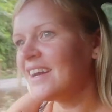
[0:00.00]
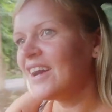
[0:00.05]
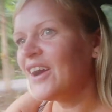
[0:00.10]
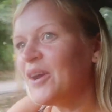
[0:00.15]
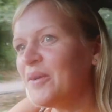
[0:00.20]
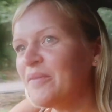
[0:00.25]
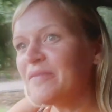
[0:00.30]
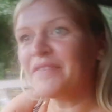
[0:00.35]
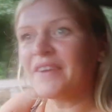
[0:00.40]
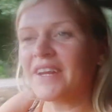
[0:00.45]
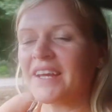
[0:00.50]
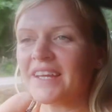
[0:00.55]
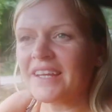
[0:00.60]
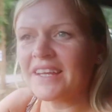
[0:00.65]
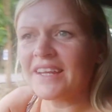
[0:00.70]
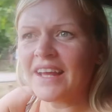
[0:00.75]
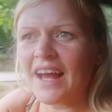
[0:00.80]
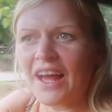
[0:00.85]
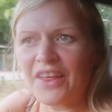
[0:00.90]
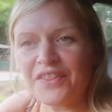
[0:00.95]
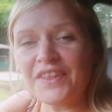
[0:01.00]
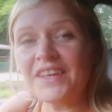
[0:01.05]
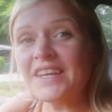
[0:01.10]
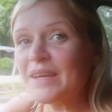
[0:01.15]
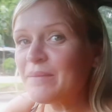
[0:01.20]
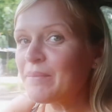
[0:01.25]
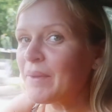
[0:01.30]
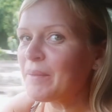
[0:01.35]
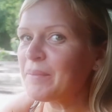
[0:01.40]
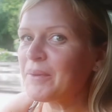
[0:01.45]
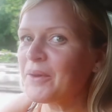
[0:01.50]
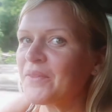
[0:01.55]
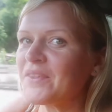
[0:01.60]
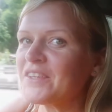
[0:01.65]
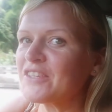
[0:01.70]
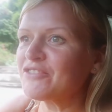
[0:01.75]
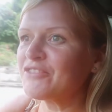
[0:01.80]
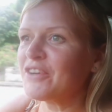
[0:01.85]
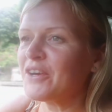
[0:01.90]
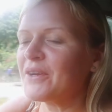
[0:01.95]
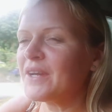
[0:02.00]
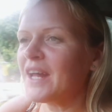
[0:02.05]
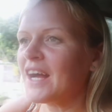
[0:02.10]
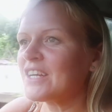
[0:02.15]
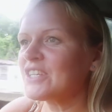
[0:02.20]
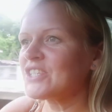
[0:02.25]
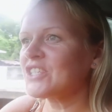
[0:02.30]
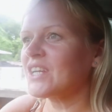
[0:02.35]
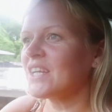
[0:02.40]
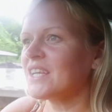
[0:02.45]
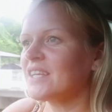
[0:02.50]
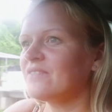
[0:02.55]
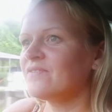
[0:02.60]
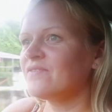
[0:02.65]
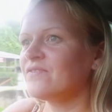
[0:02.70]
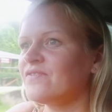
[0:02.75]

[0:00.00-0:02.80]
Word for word: Hopefully, I think it might be on this road actually.